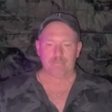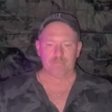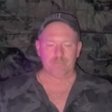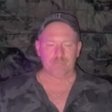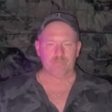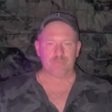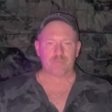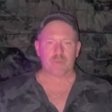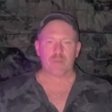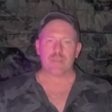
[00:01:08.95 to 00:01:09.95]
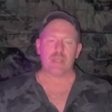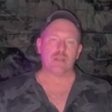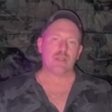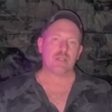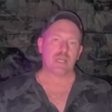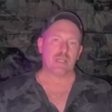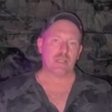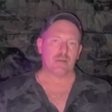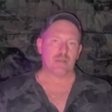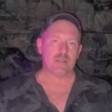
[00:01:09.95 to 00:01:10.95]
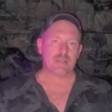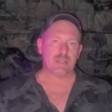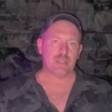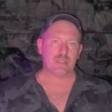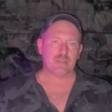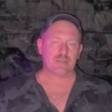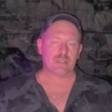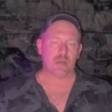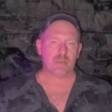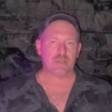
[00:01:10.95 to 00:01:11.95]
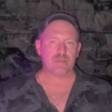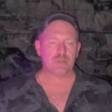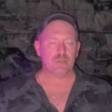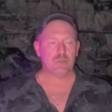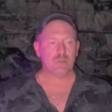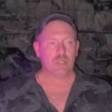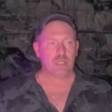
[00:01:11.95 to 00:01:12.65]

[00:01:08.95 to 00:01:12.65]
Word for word: They're not interested in coming to